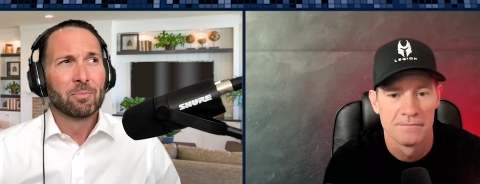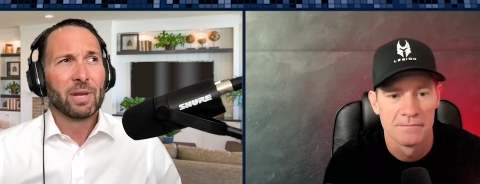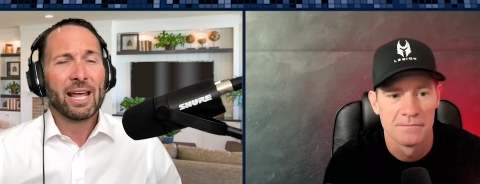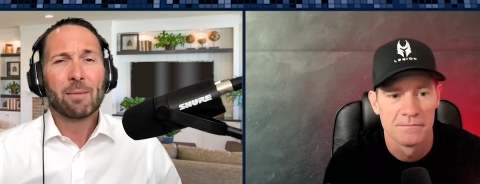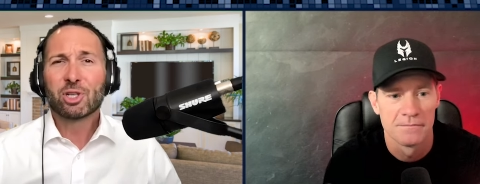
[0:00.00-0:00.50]

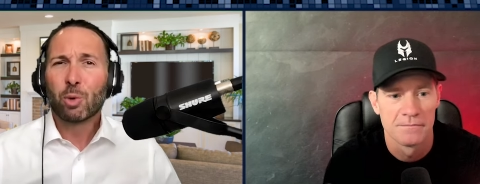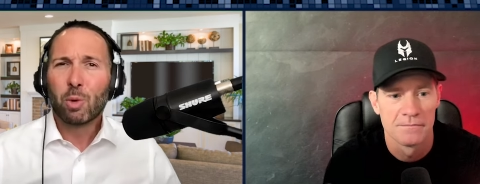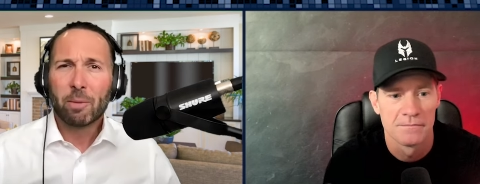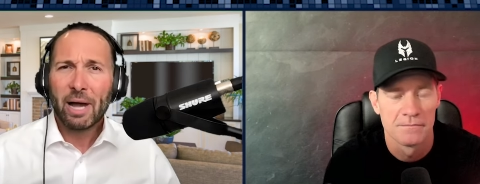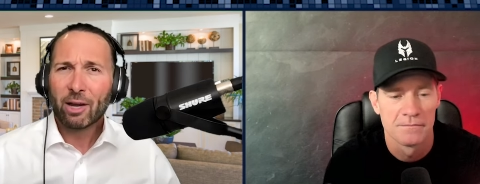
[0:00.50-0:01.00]
Speaker 1: But how much do we
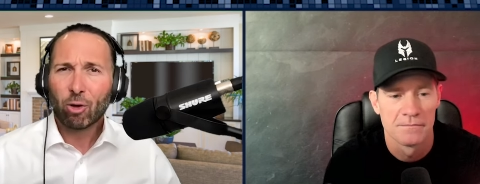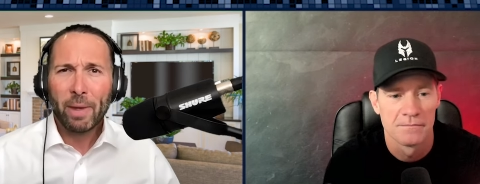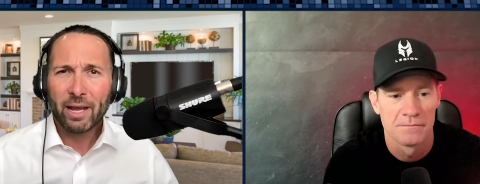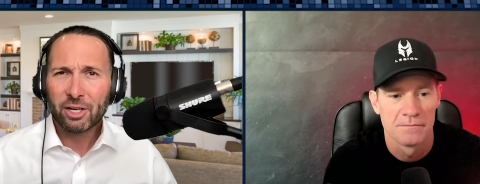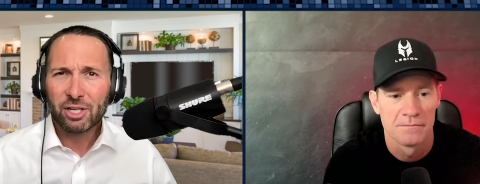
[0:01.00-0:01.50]
want to
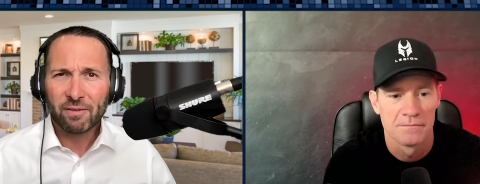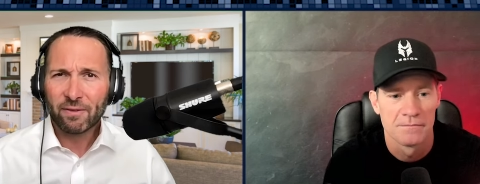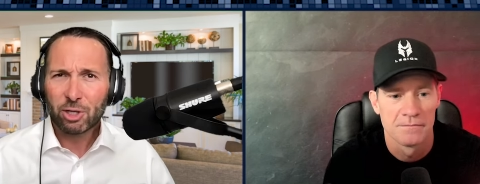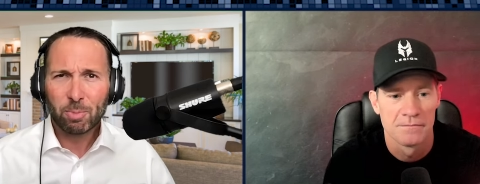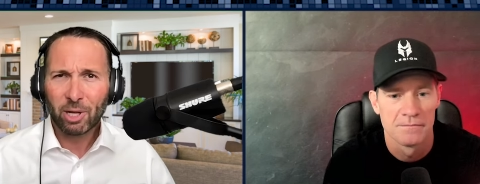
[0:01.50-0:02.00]
micromanage in the
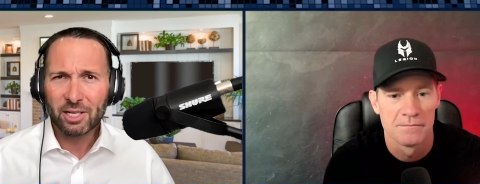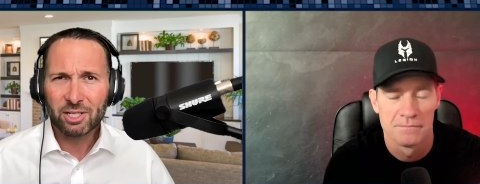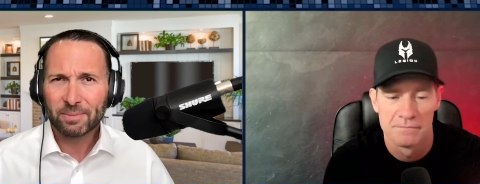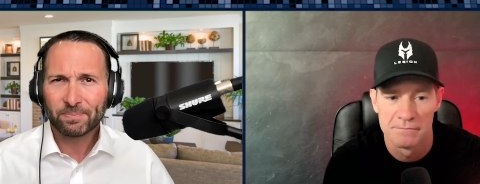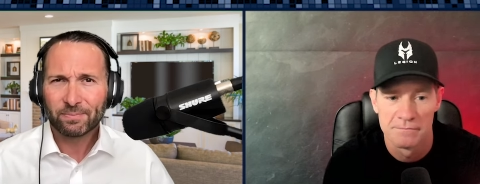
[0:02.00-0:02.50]
first
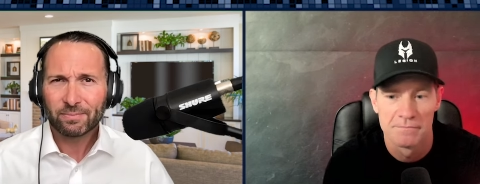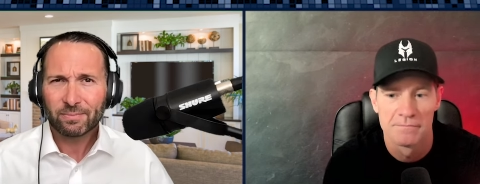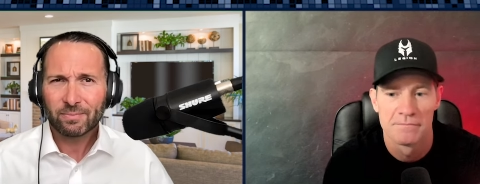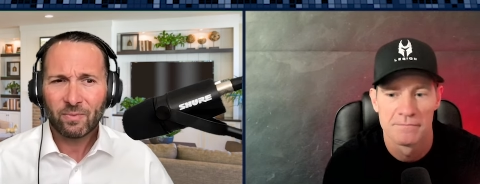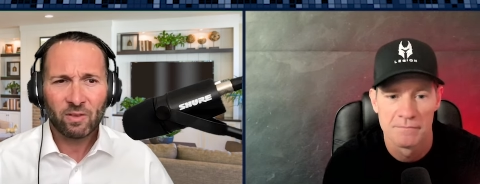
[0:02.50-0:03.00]
place?
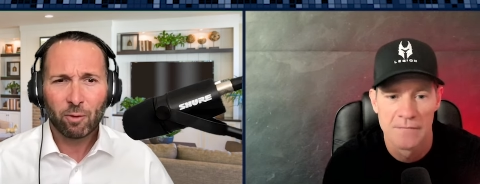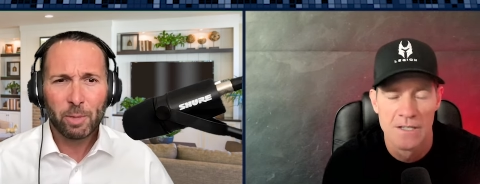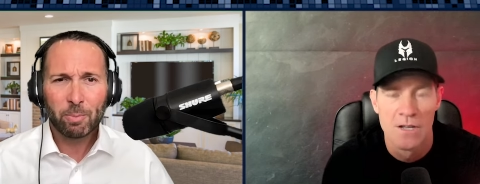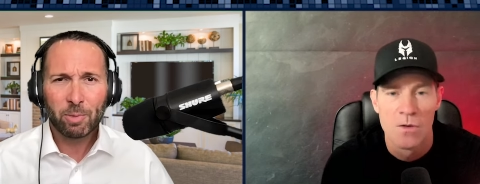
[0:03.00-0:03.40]
For me